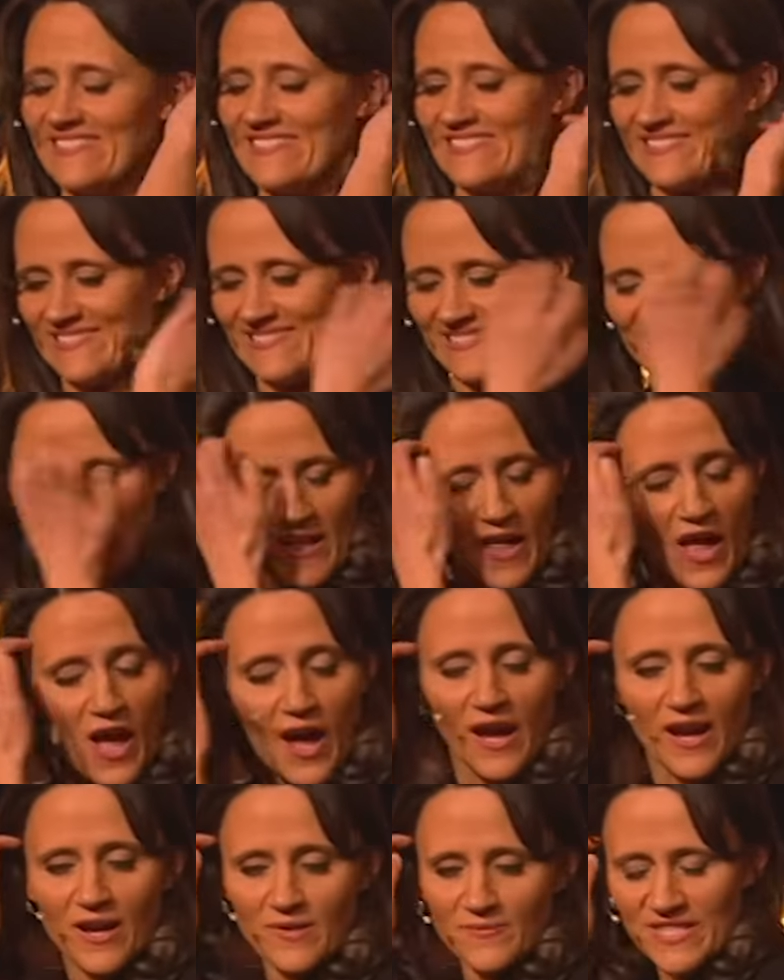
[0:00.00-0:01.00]
next?
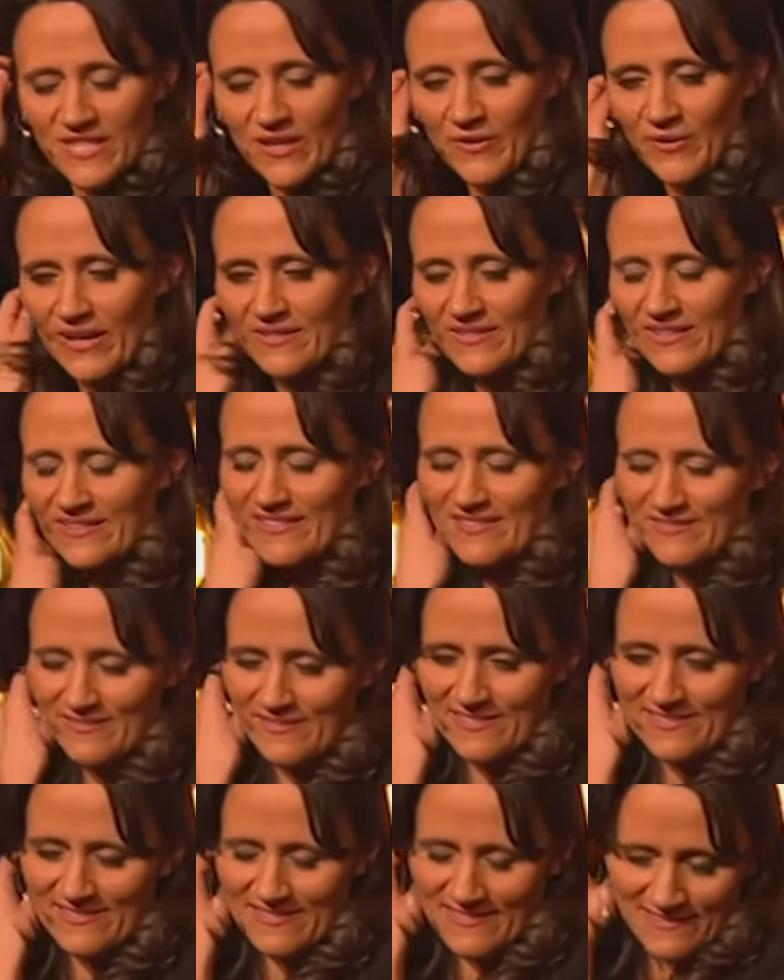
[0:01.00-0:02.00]
Um, so how I eat
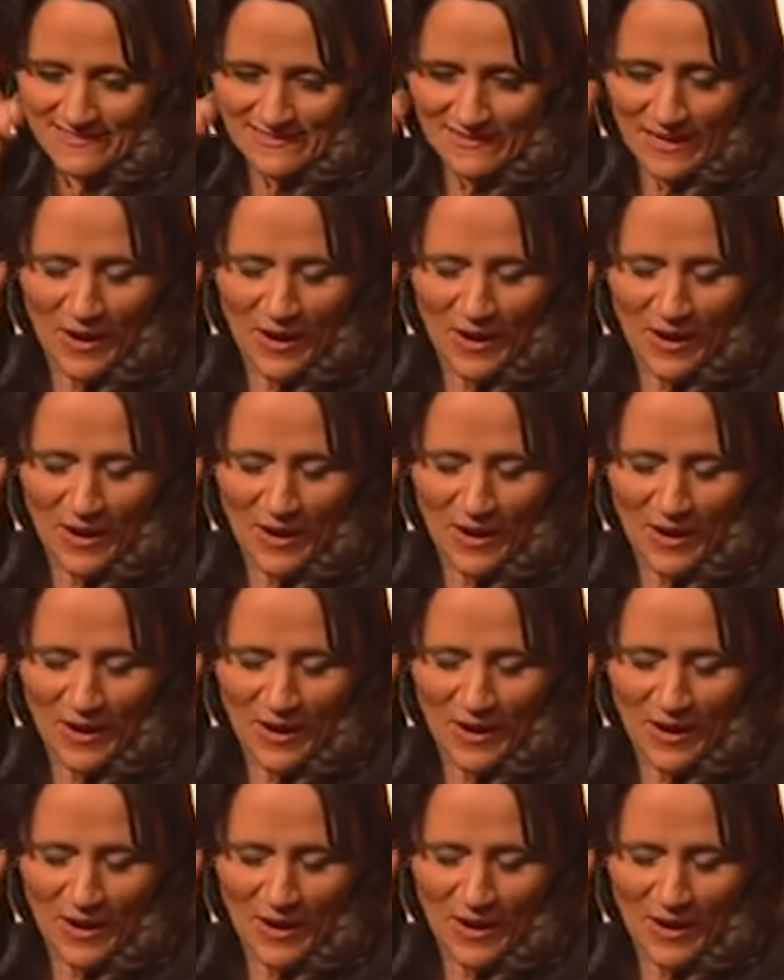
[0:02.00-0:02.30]
waffles.